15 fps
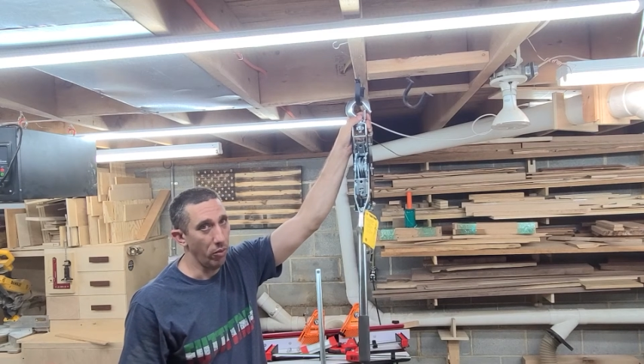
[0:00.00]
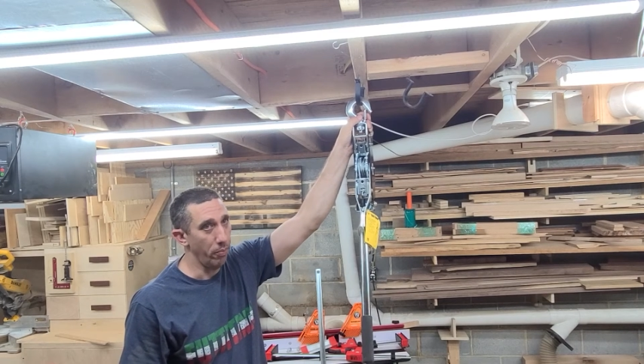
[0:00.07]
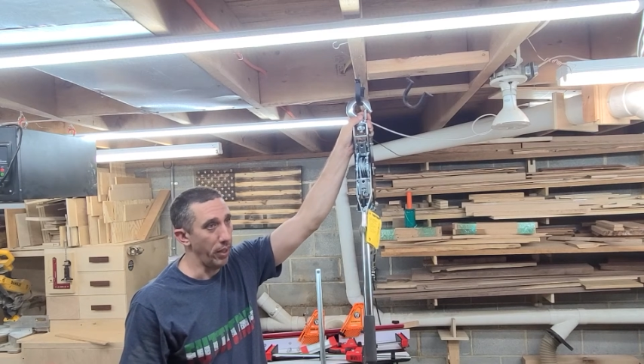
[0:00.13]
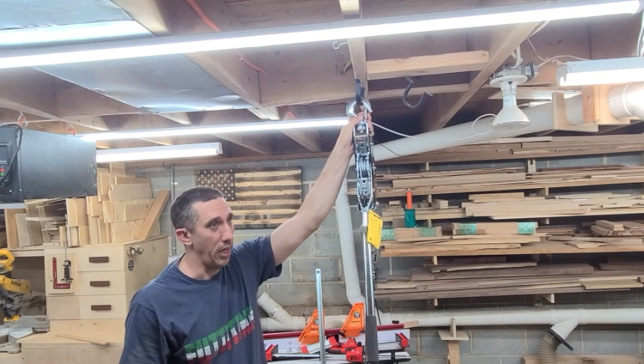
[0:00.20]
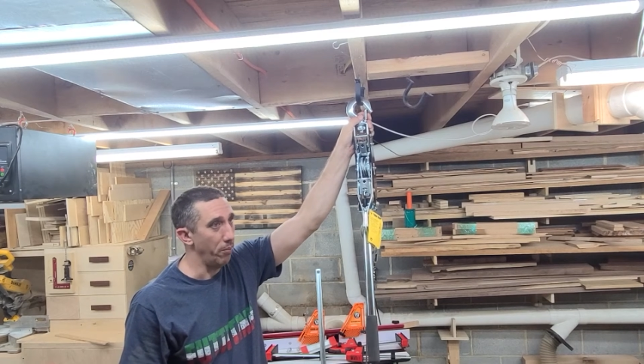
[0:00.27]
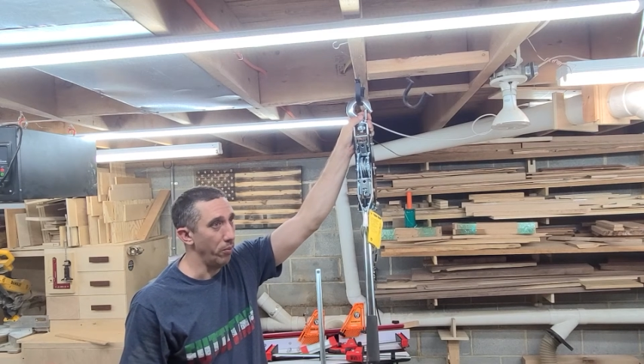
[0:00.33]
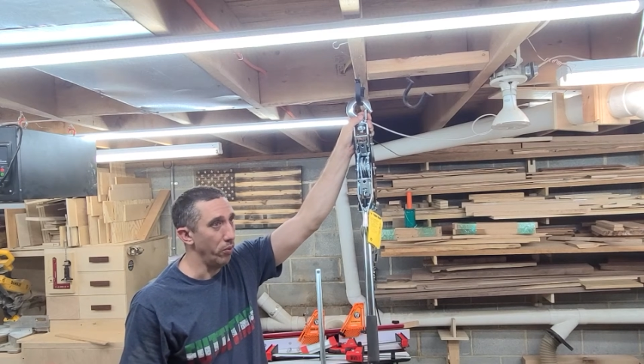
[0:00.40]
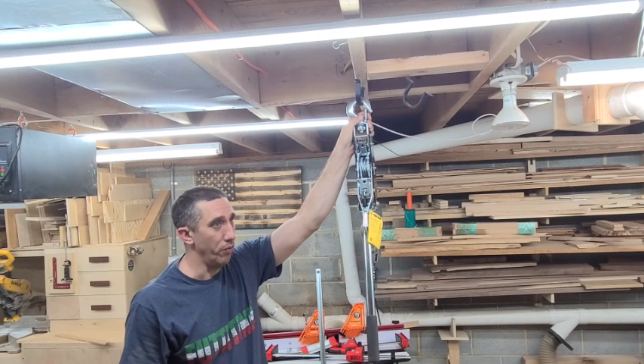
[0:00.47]
bomb
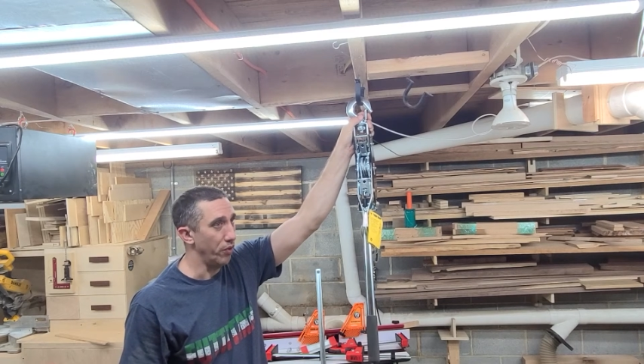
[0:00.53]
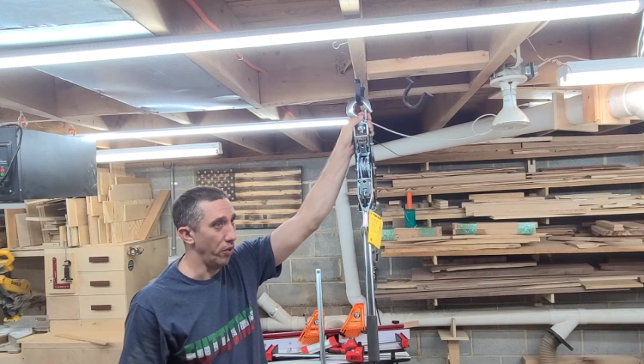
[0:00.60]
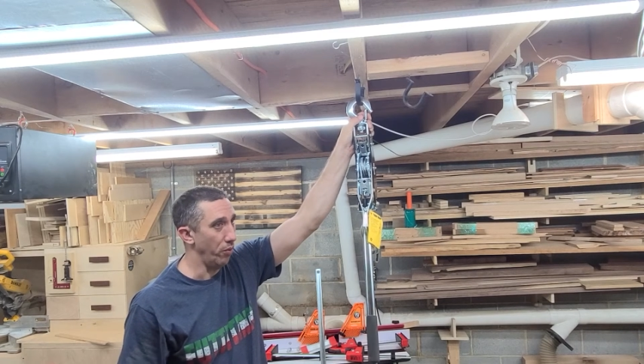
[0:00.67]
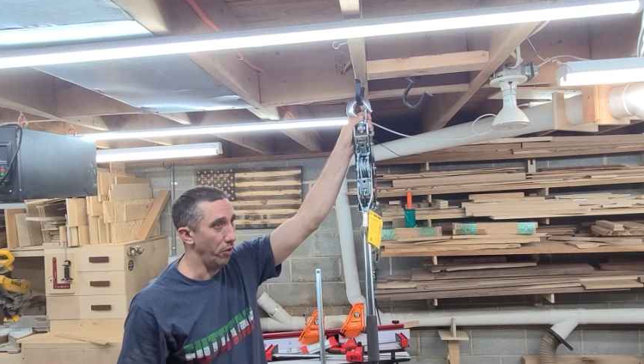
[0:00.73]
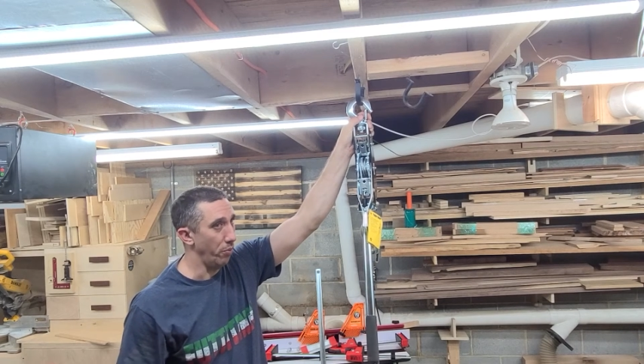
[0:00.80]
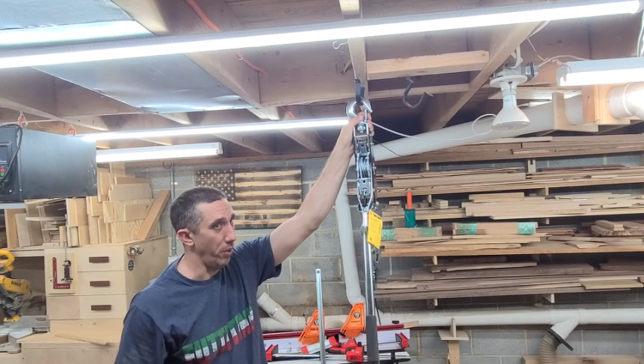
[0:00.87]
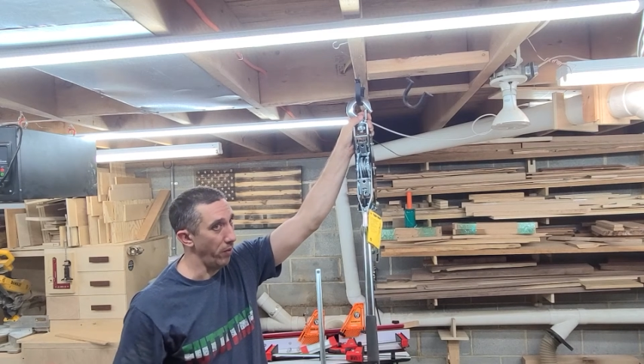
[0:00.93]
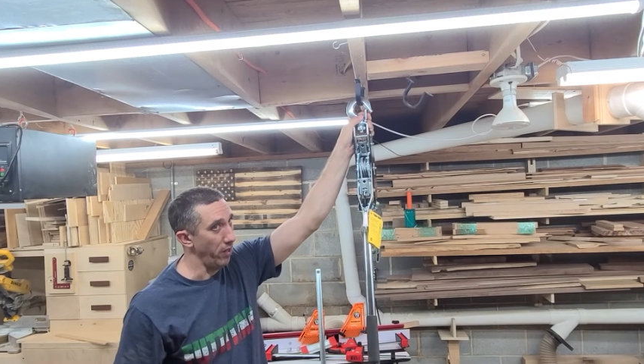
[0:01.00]
proof, so you want
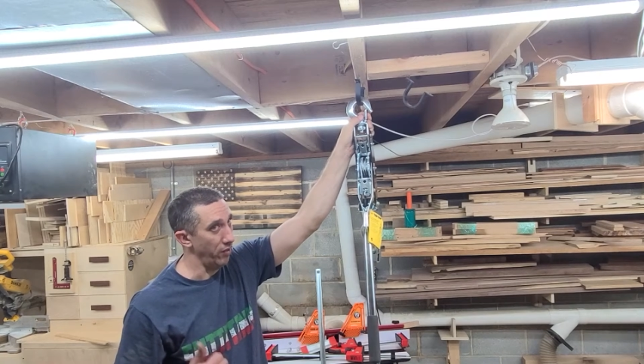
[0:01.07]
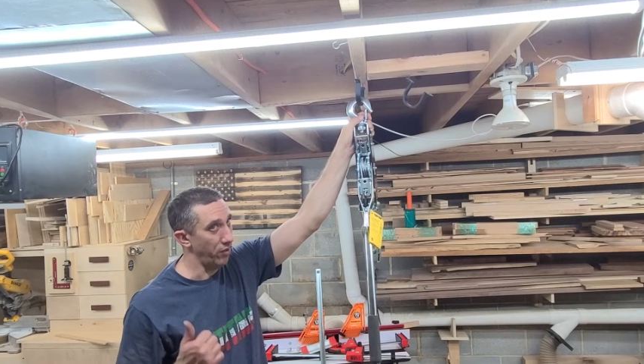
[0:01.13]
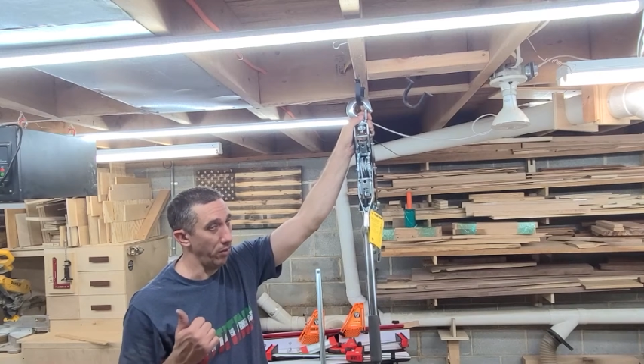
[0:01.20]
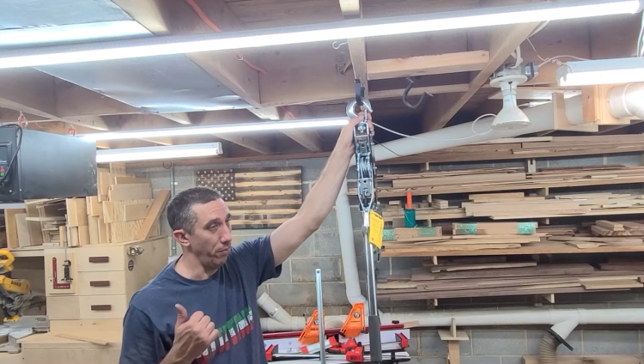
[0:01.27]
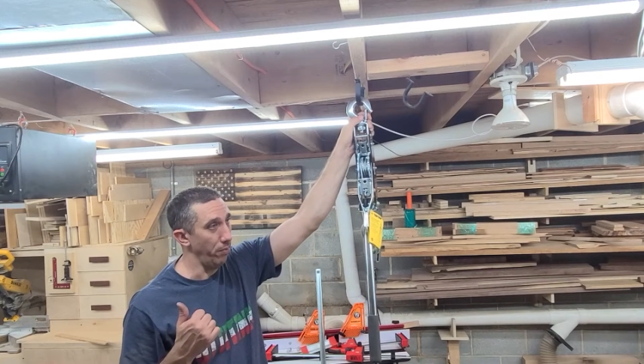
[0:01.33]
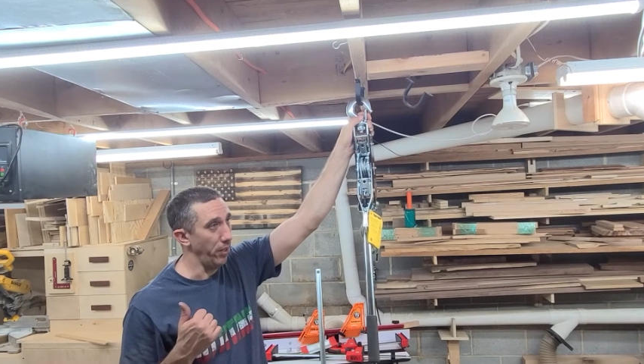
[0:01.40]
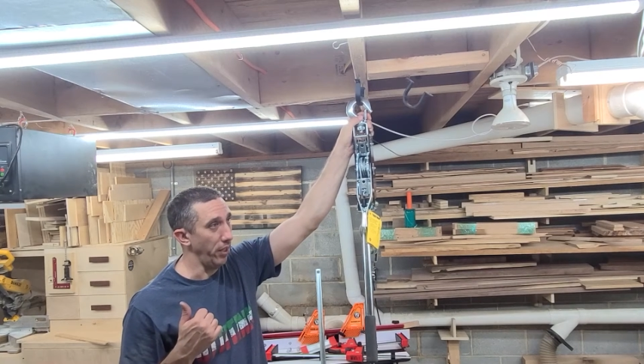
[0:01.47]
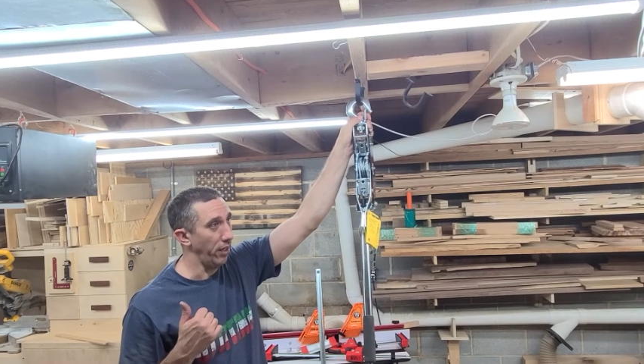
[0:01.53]
to be around something
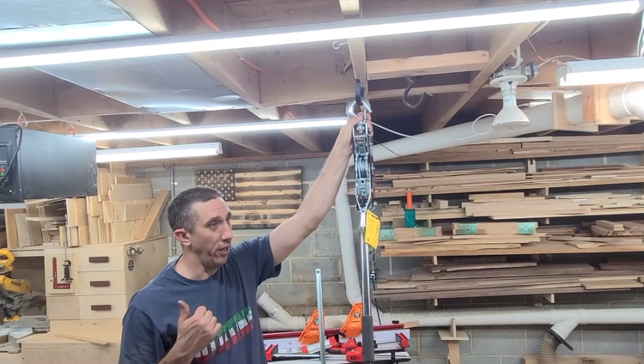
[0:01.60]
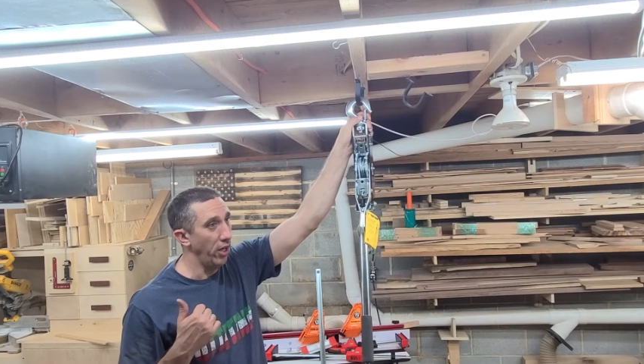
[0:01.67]
like,